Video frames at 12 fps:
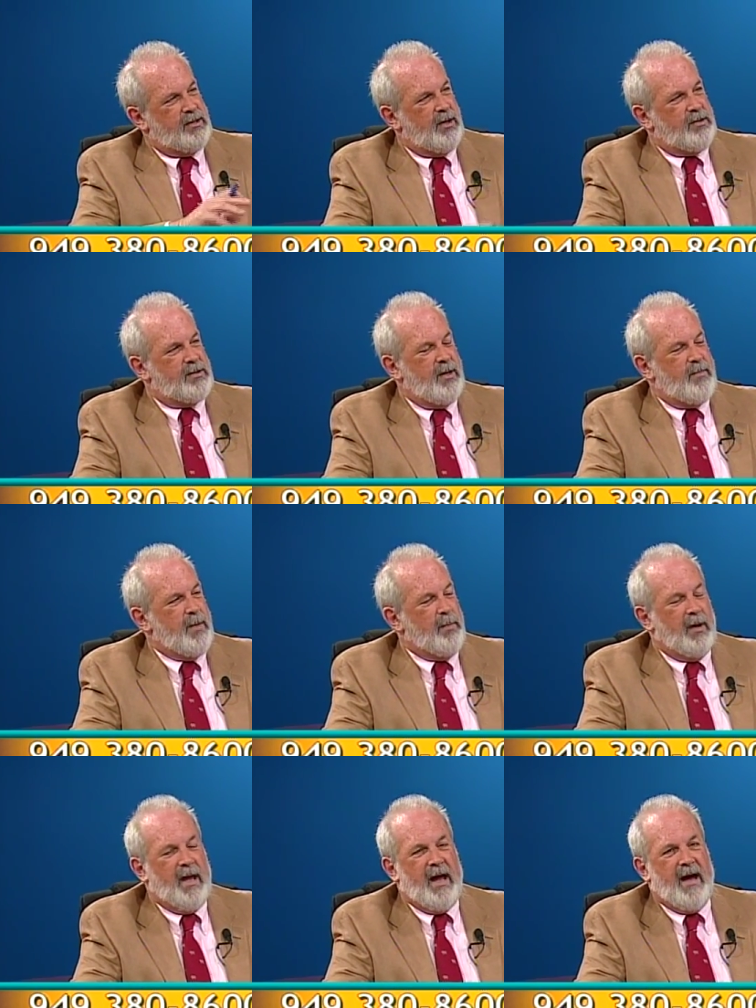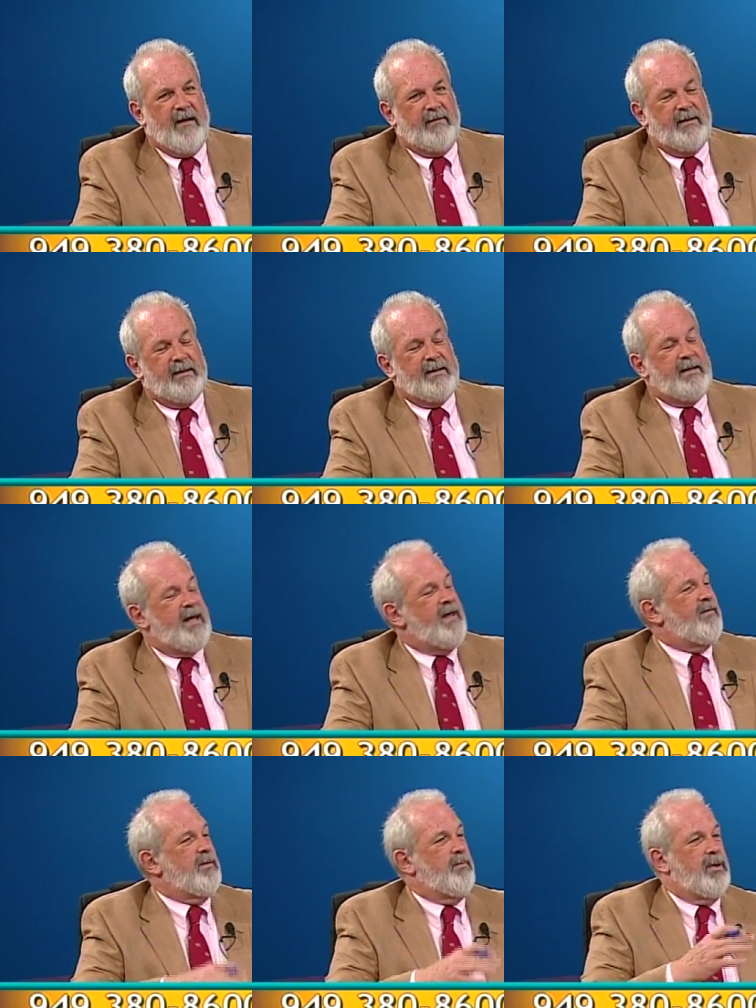You know, some people have
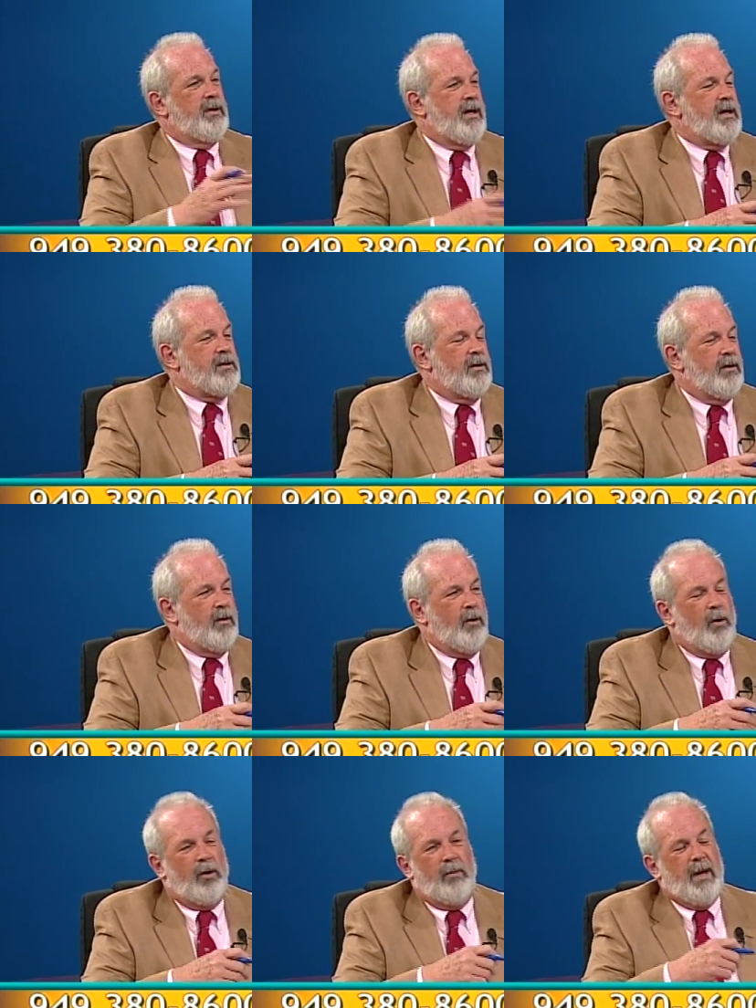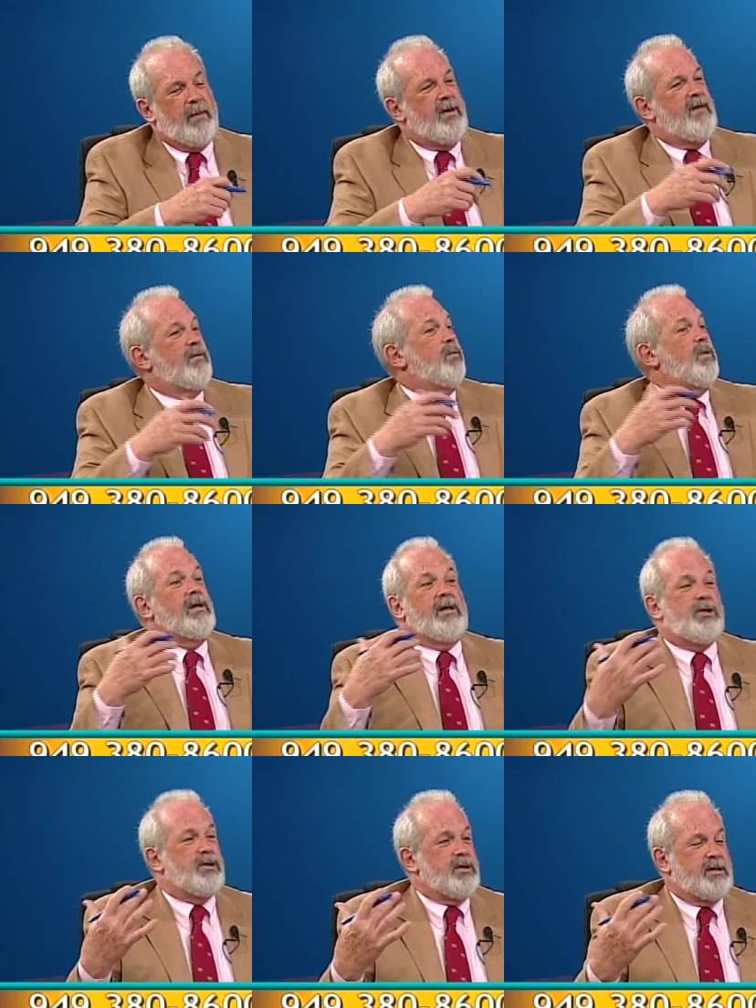even political or maybe even
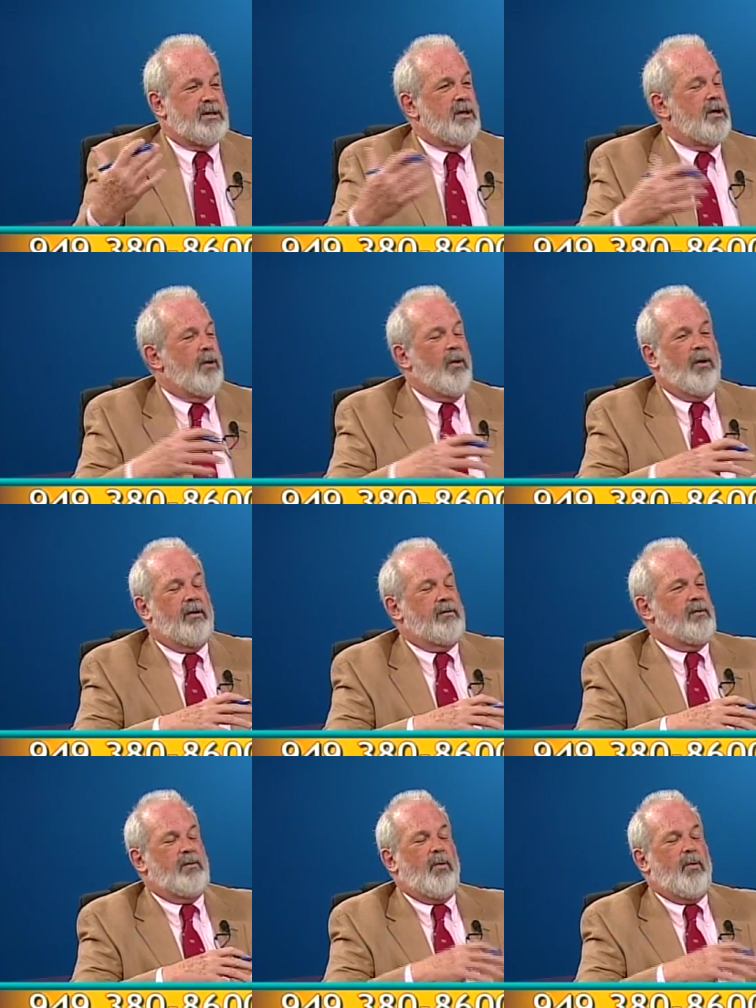religious or